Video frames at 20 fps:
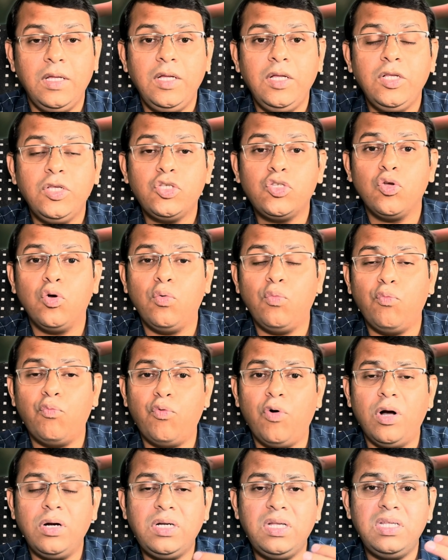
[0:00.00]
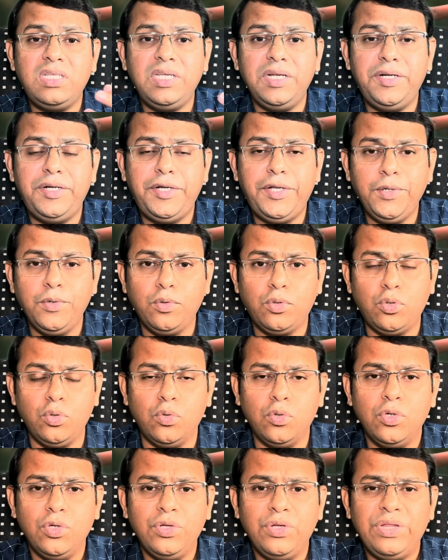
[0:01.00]
So what is it due
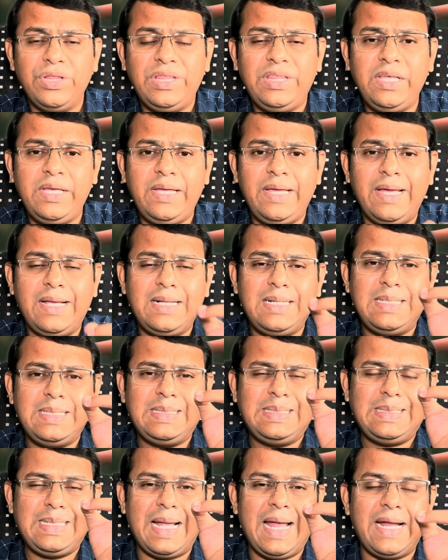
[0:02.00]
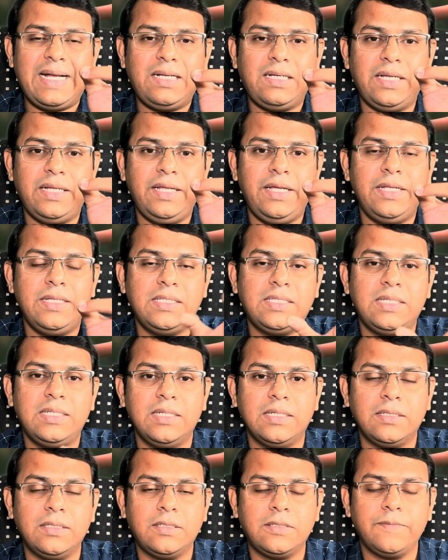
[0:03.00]
to? The exact
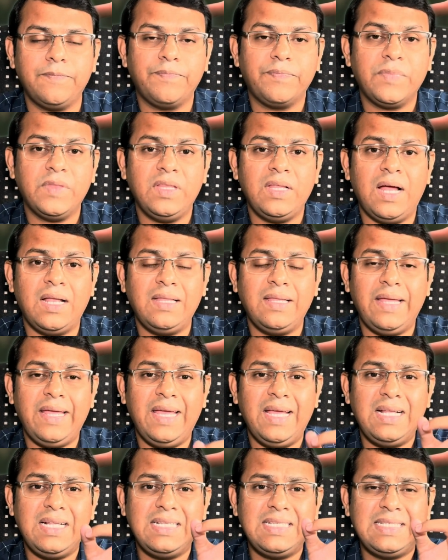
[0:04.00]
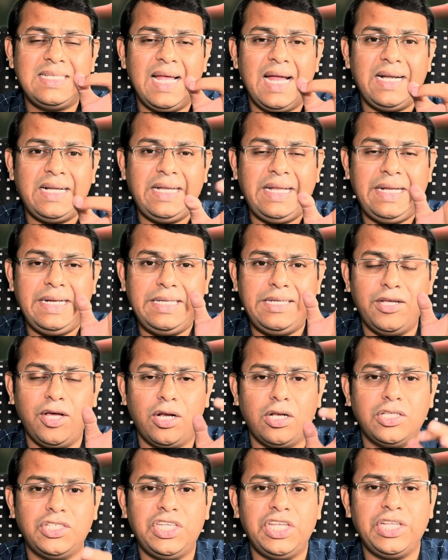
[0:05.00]
incidence and the exact
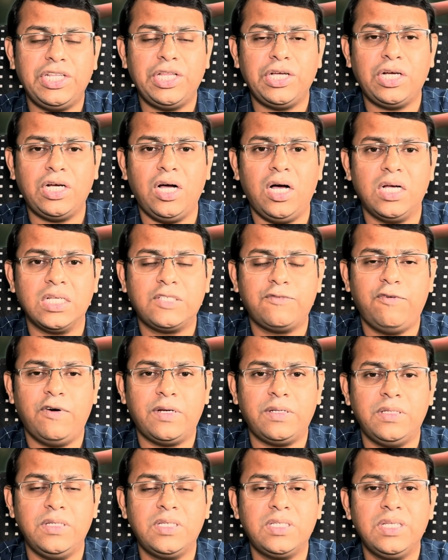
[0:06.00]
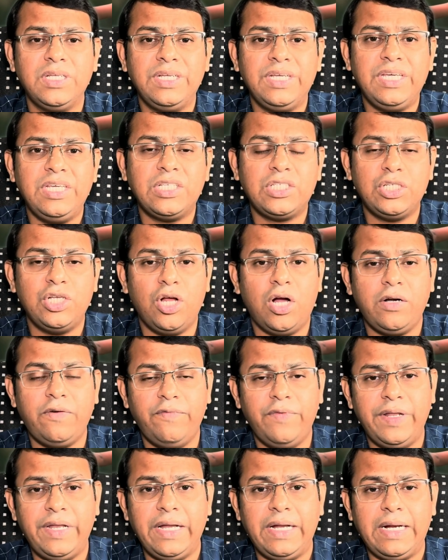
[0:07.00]
etiology, the cause for this is not
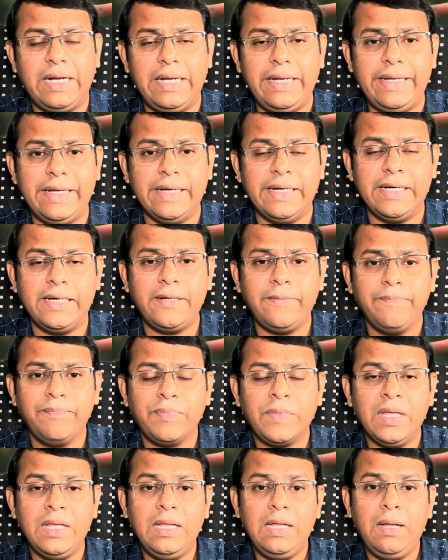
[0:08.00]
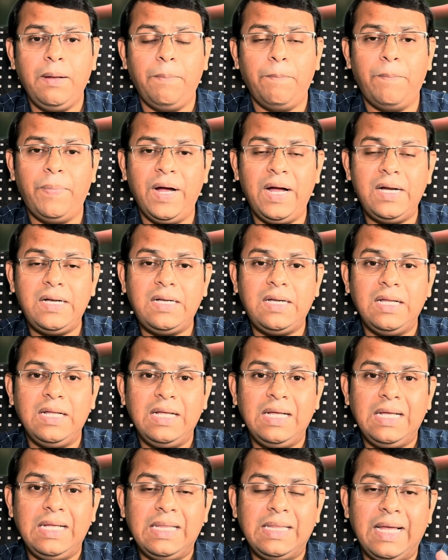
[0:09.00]
very clear, but
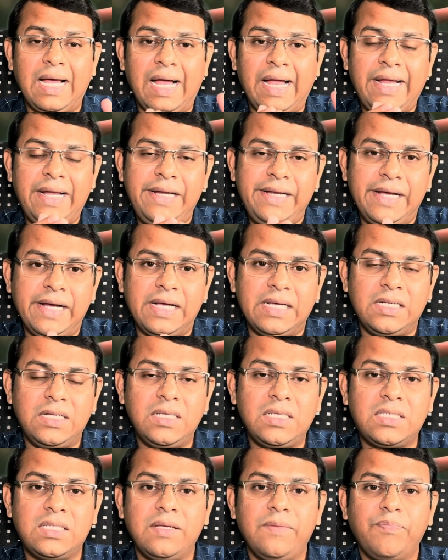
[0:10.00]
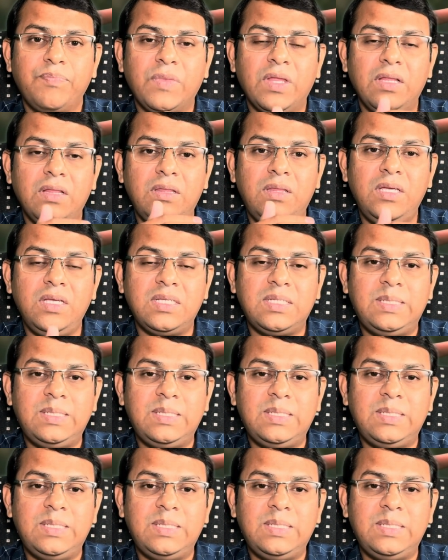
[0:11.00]
the idea is this